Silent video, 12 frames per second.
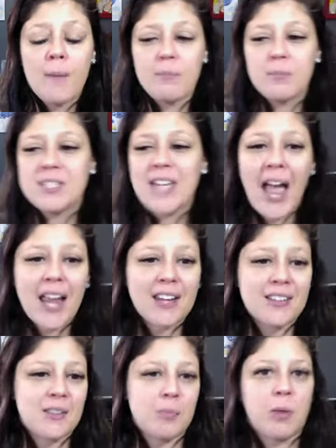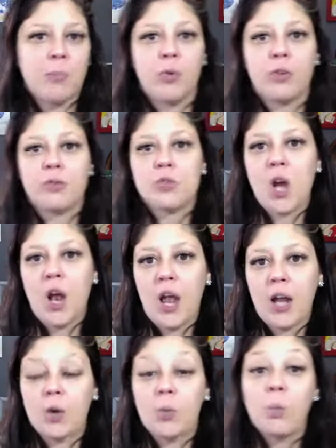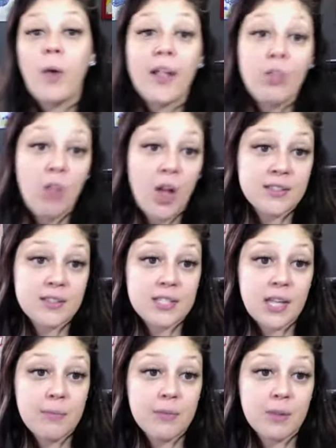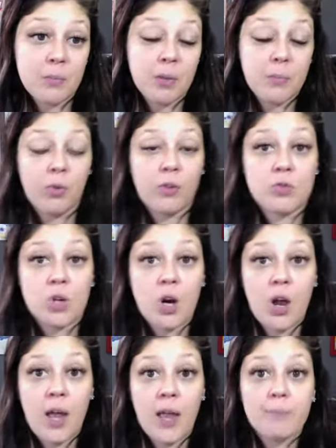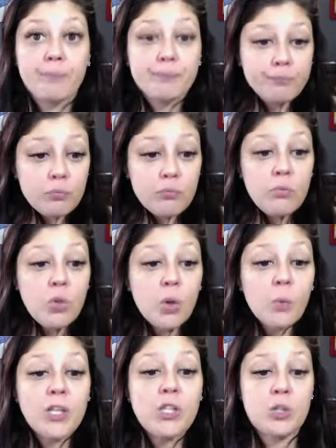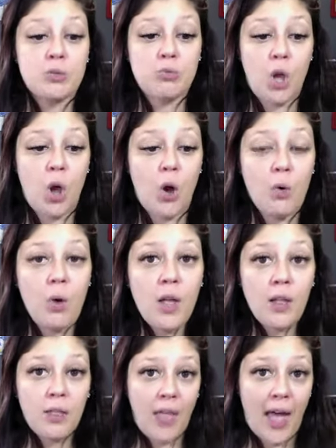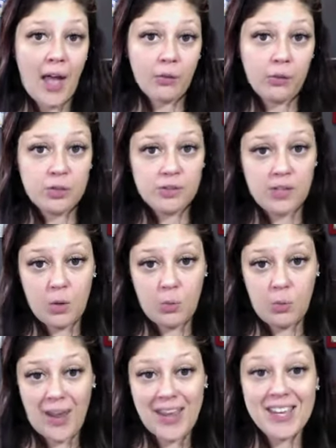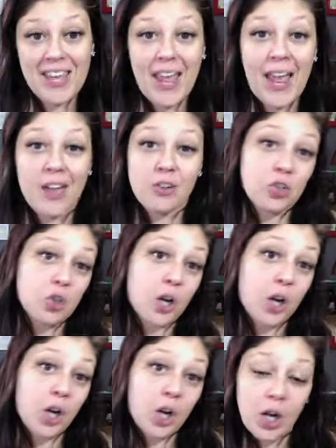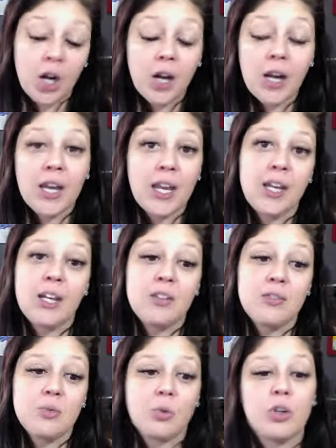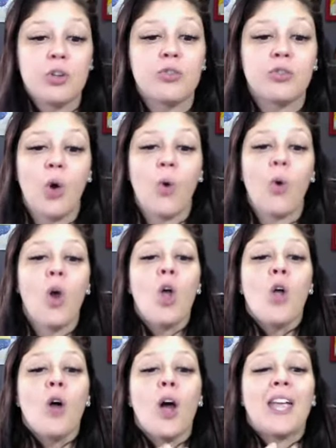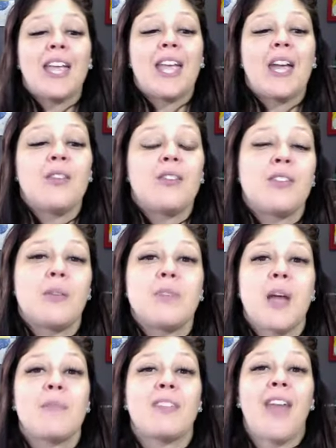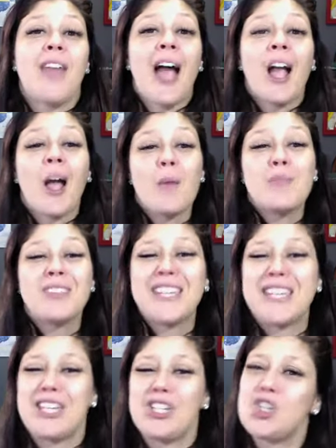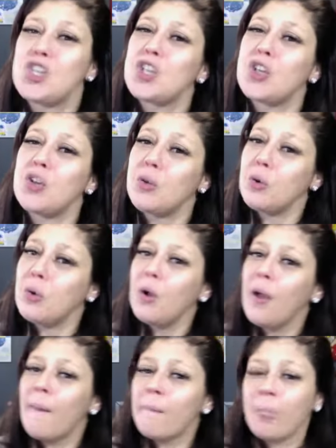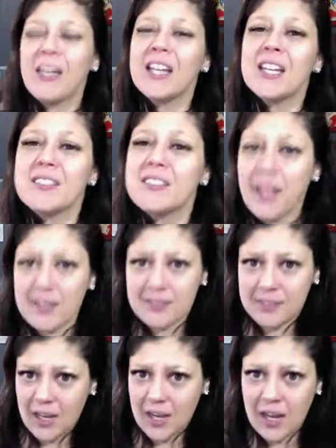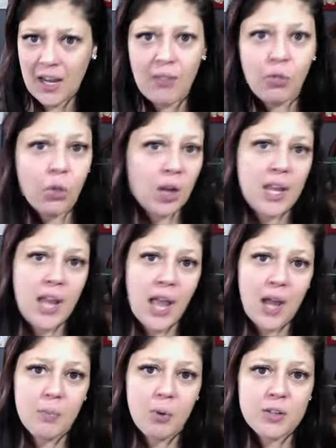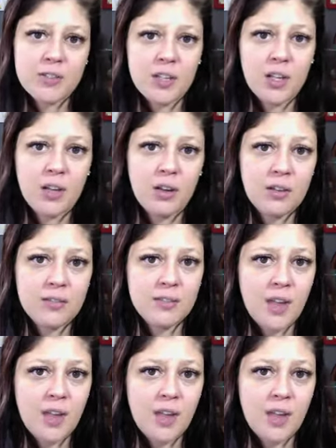diets that people have tried or weight loss attempts that people have tried. We do know that losing weight can trigger eating disorders. So again, sometimes that comes into like assessing and looking at a person's